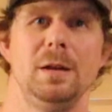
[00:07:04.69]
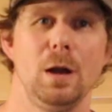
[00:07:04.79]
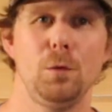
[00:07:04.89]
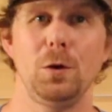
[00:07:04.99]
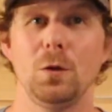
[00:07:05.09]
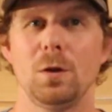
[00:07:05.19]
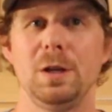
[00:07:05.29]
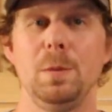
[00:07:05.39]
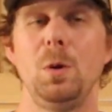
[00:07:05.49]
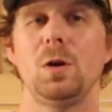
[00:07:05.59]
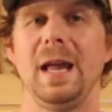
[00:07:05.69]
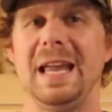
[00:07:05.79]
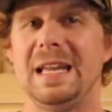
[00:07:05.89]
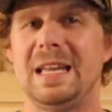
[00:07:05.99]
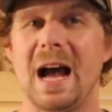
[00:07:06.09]
Now, if you're looking to book
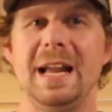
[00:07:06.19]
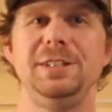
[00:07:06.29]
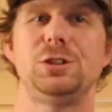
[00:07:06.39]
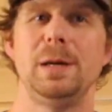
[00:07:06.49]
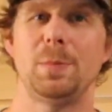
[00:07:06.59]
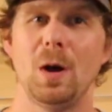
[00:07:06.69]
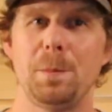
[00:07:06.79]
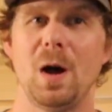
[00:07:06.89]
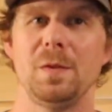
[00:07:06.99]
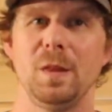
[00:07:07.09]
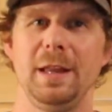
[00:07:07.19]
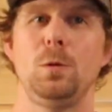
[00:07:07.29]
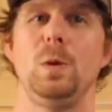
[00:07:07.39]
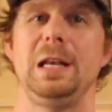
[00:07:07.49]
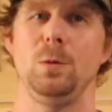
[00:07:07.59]
a guide trip up on
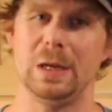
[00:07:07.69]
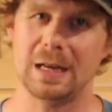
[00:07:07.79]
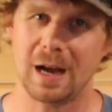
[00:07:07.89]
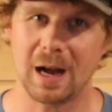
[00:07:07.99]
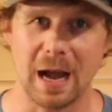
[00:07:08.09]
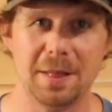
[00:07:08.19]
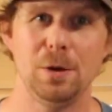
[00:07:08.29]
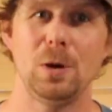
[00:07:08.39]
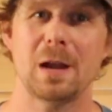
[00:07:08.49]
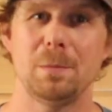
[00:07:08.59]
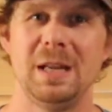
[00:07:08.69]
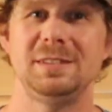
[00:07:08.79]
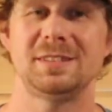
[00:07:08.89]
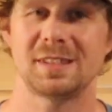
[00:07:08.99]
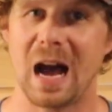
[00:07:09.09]
Lake Winnie, we highly
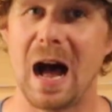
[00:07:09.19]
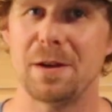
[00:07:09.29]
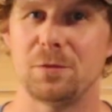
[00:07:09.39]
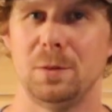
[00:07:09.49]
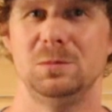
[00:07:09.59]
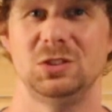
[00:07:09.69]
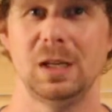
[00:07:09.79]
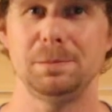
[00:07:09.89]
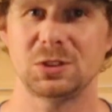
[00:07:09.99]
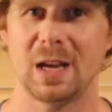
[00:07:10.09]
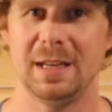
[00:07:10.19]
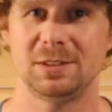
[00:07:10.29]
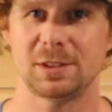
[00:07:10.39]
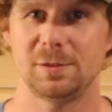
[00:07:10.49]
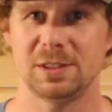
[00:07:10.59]
recommend Scott from
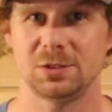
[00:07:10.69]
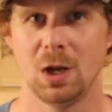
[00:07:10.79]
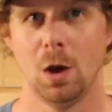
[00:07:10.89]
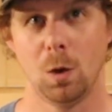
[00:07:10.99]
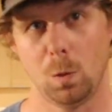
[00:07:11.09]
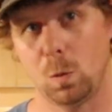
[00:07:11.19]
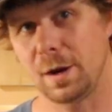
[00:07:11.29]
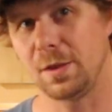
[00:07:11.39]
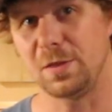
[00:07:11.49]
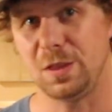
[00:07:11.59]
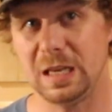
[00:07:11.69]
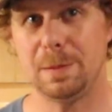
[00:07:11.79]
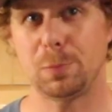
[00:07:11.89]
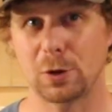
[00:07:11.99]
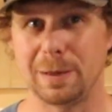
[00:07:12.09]
zupsguideservice, one of
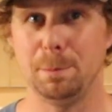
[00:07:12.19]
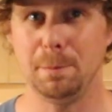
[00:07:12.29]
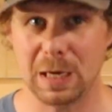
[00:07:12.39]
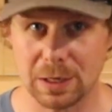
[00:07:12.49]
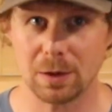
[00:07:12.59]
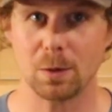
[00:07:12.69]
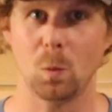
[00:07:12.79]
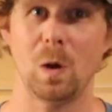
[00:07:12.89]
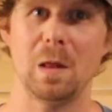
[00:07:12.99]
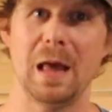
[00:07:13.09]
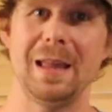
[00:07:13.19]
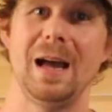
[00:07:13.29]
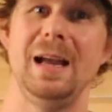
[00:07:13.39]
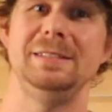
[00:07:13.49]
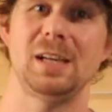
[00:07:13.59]
the premier walleye
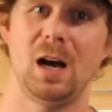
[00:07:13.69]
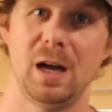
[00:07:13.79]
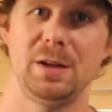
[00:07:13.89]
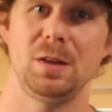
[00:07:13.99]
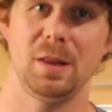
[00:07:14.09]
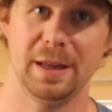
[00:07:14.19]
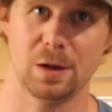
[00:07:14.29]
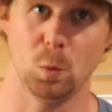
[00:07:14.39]
guides on Lake